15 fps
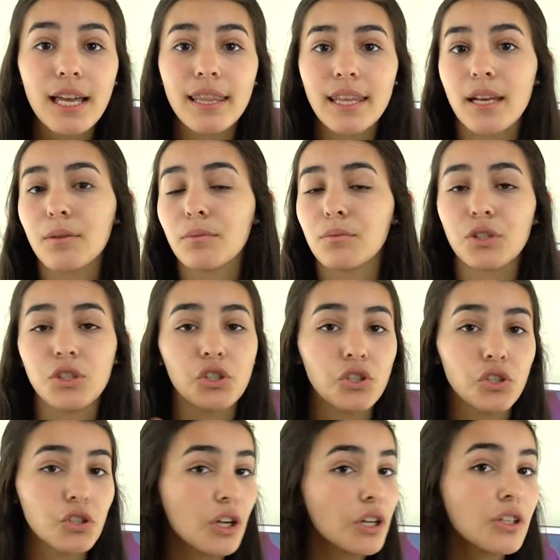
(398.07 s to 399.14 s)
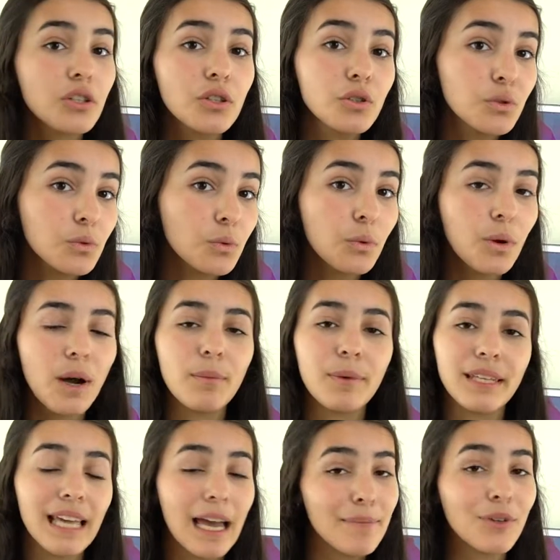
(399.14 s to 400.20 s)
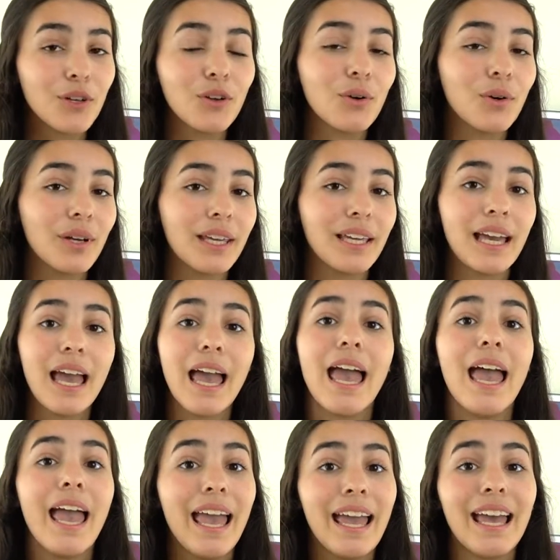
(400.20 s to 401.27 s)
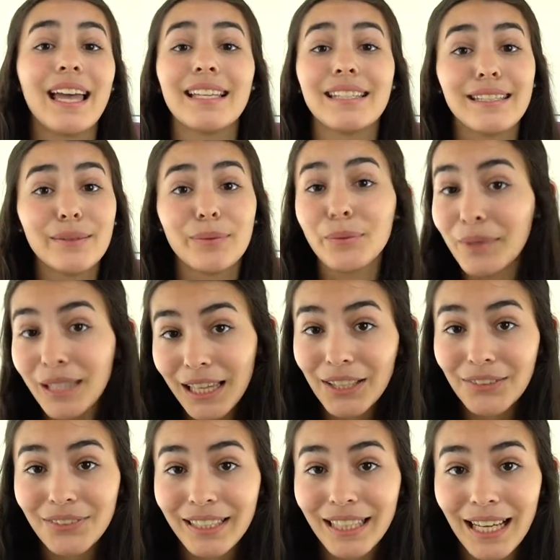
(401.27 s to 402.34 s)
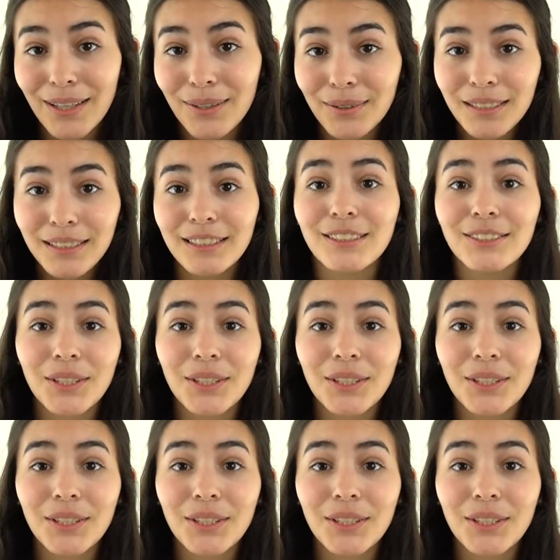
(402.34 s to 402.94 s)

and then we just started the school and we kept on going, and we love it now.